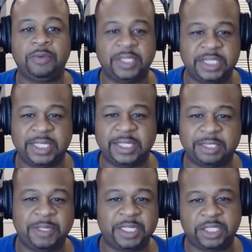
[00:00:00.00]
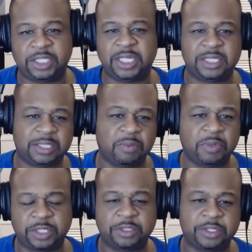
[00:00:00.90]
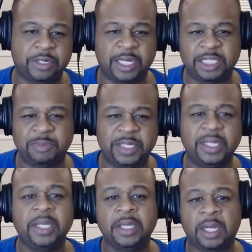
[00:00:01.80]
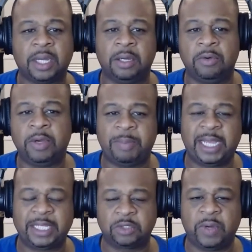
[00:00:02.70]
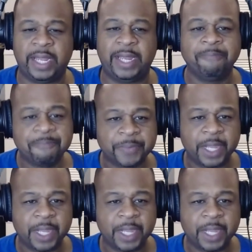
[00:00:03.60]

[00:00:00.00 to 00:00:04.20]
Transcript: do exist because she's done some research on her husband who had passed away.